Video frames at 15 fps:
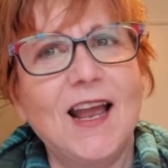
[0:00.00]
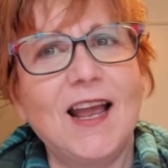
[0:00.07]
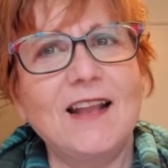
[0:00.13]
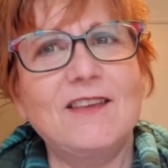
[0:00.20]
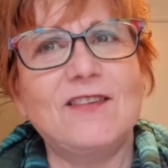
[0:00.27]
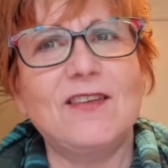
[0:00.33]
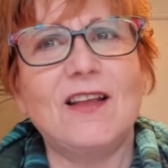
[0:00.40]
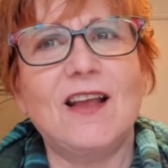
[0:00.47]

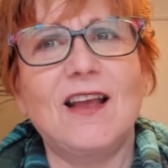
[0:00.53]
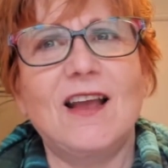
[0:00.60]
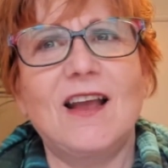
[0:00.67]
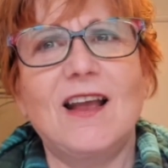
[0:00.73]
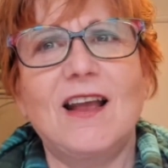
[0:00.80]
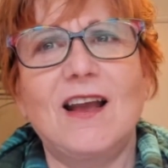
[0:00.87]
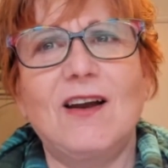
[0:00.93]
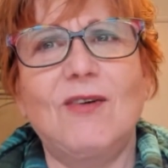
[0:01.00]
It's
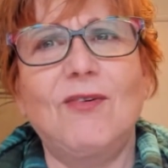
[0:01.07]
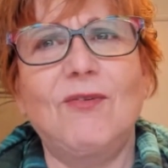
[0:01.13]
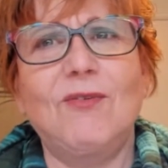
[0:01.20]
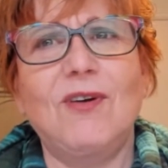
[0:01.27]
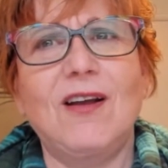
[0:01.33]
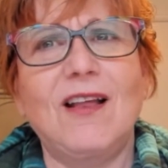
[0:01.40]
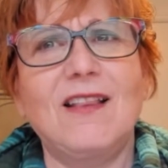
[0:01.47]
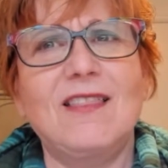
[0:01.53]

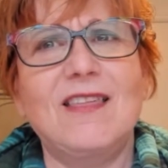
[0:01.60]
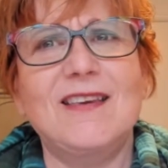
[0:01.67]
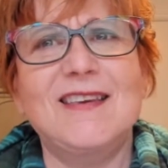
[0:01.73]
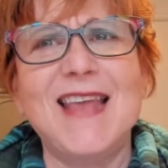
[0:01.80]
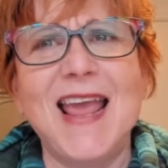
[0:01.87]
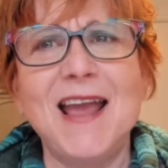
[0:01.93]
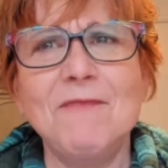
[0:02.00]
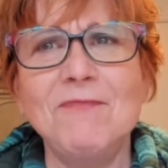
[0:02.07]
the
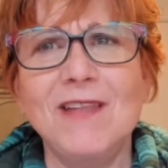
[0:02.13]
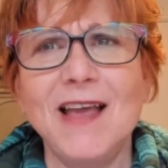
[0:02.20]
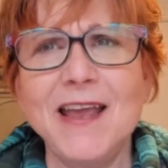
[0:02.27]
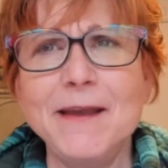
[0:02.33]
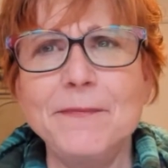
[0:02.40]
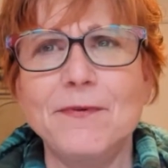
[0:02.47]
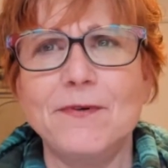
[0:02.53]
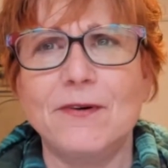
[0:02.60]
damn
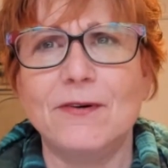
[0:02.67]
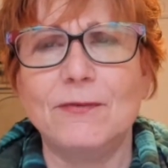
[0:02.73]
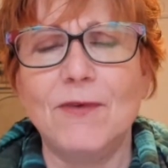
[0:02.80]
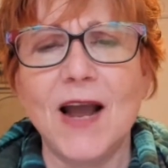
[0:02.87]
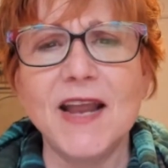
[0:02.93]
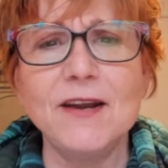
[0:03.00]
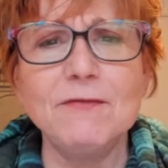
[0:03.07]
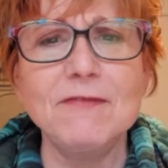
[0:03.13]
label.
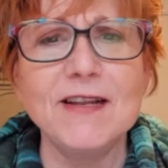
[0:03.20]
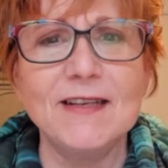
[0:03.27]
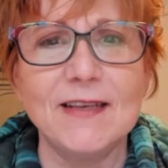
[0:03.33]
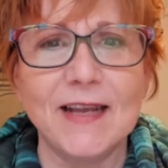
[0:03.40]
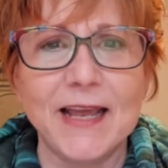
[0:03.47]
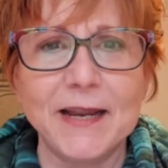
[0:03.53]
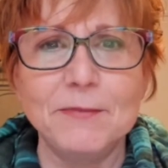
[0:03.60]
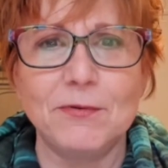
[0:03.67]
Why do we
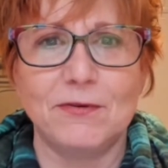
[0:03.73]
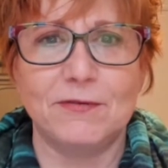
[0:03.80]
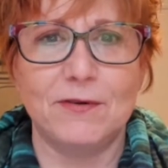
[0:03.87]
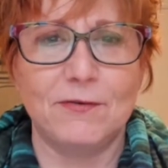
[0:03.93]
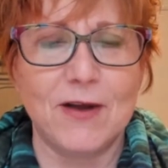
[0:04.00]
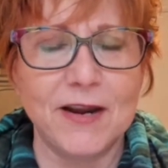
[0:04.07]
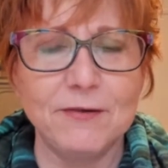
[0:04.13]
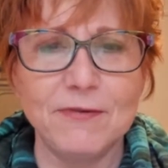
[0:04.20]
label?
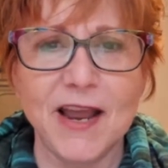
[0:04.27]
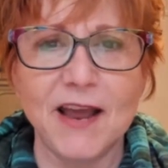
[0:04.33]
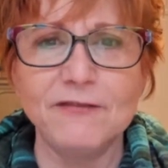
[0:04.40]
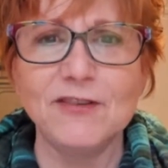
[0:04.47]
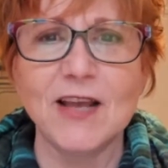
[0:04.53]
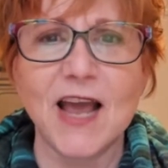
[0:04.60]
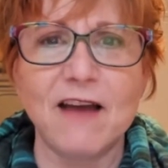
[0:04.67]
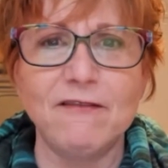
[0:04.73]
Why do we have
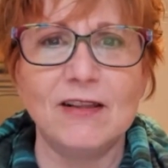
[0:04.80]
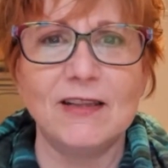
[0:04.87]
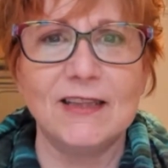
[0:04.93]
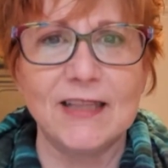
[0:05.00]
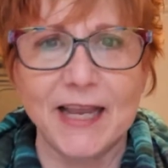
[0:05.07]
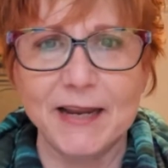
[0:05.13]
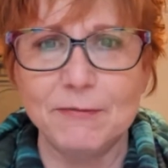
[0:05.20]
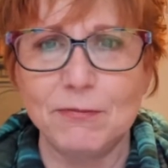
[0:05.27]
to have a
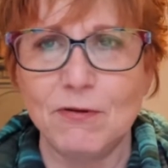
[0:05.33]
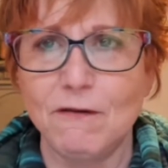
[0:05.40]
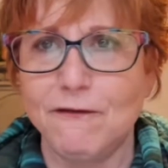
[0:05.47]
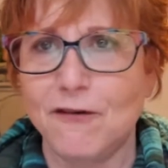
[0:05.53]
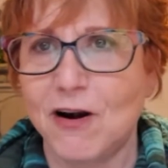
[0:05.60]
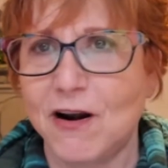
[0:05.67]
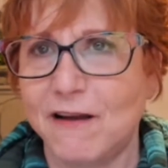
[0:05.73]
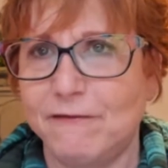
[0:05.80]
label
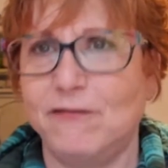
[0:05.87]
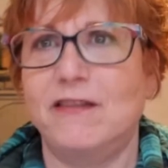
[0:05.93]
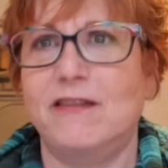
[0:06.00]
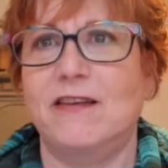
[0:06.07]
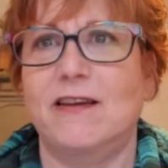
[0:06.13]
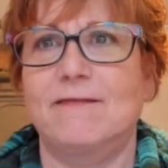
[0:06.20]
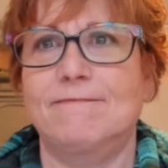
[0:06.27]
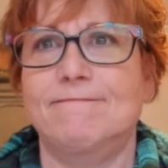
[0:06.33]
for
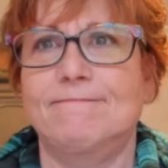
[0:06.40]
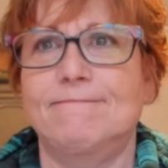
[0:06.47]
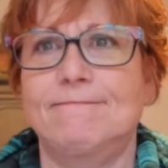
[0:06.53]
everything?